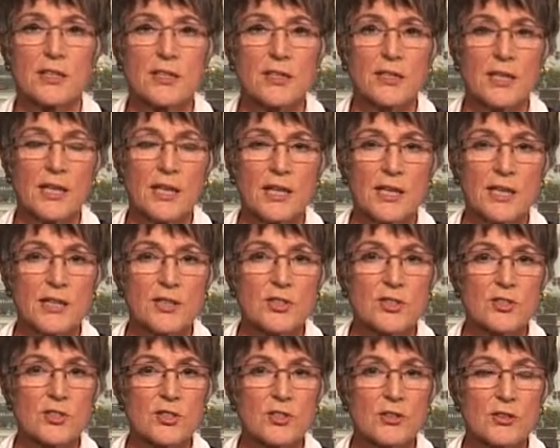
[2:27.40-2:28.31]

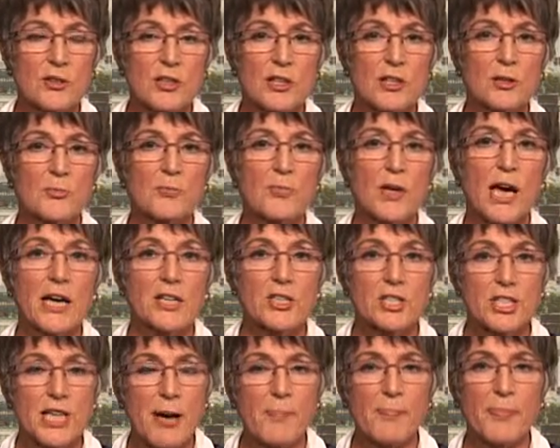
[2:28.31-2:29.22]
and
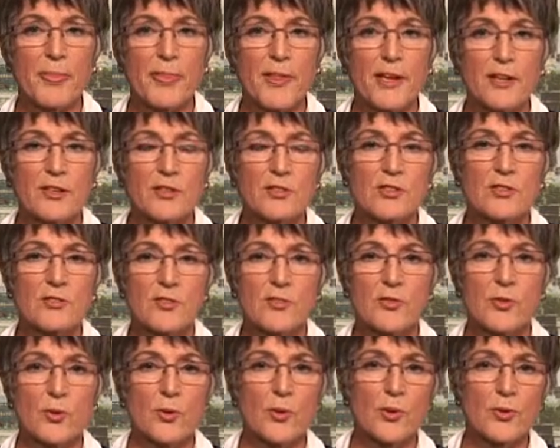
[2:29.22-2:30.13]
adapt that
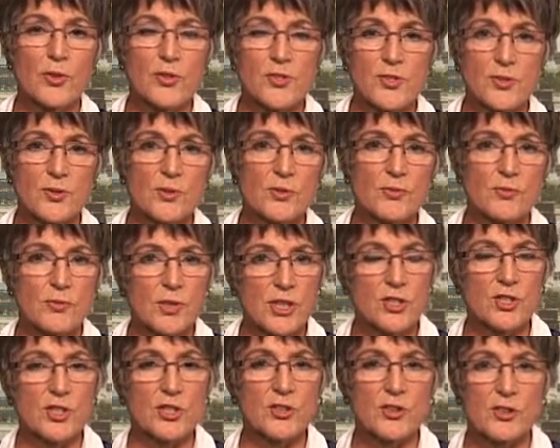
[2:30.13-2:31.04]
for the sort of
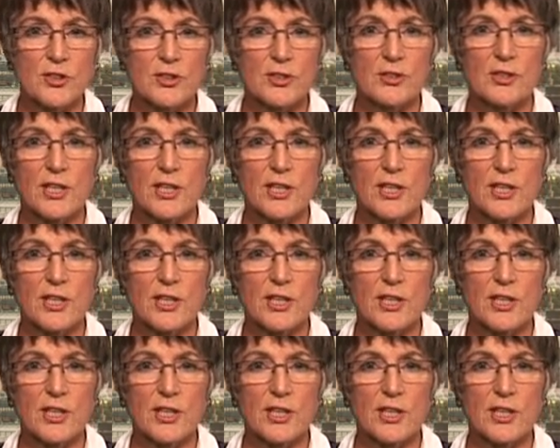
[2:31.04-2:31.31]
region